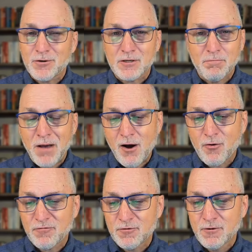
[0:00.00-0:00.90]
It's a
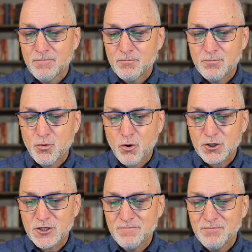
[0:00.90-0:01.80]
powerful
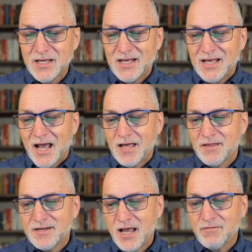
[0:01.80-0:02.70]
portion. And
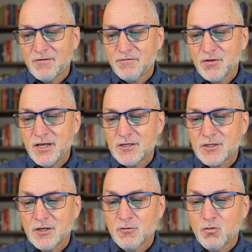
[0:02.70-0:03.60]
then David flees
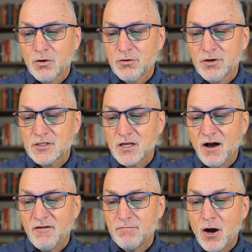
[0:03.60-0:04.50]
to the wilderness
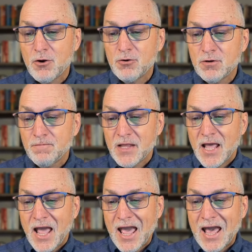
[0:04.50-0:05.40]
of Maon
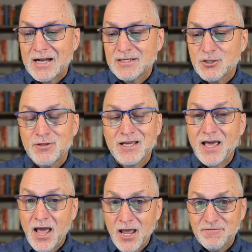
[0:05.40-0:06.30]
and to the
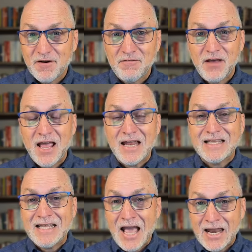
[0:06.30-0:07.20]
cave of En
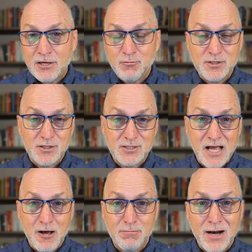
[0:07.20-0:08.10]
Gedi, which is
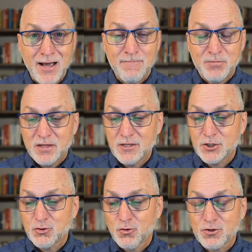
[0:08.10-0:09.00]
down by the
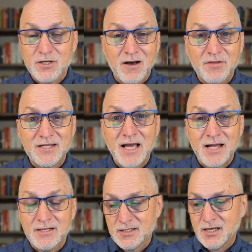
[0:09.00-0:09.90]
shores of the
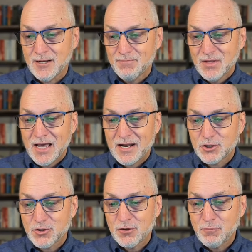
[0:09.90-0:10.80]
Dead Sea. And I'll
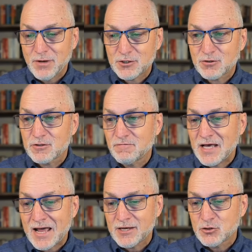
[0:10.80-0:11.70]
show you pictures of
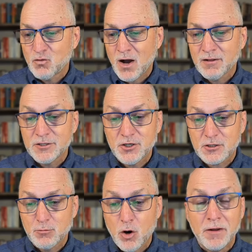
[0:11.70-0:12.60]
that as well in just
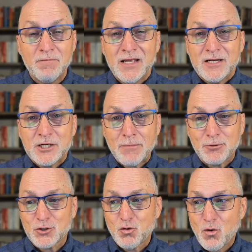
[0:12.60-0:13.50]
a moment. Chapter
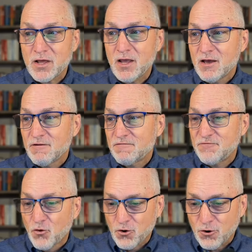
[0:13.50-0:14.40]

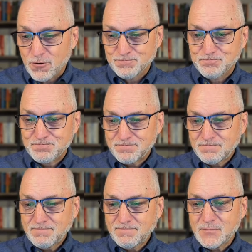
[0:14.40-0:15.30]
24,
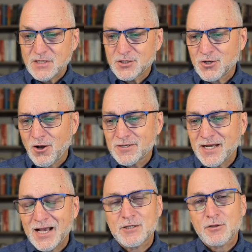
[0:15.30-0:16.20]
Saul
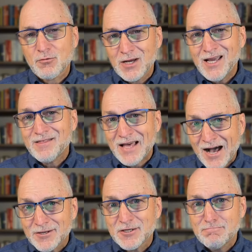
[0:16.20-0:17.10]
takes
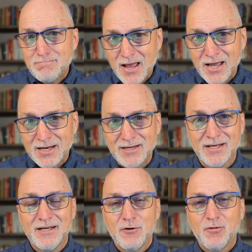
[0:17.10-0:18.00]
3,000 men
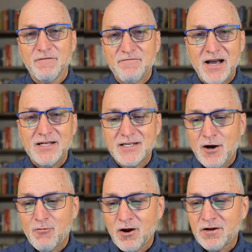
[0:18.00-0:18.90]
when he finds out
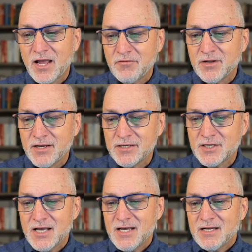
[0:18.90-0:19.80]
where David is.
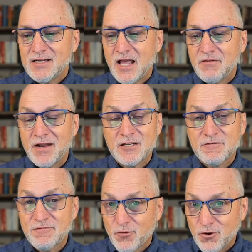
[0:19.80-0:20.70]
David has
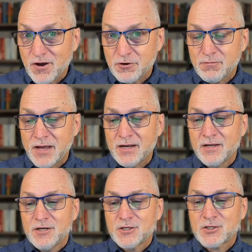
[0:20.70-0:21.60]
400 men.
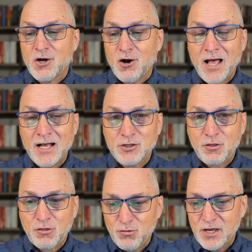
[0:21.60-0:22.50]
Saul has
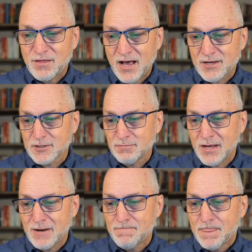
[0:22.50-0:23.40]
3,000 men.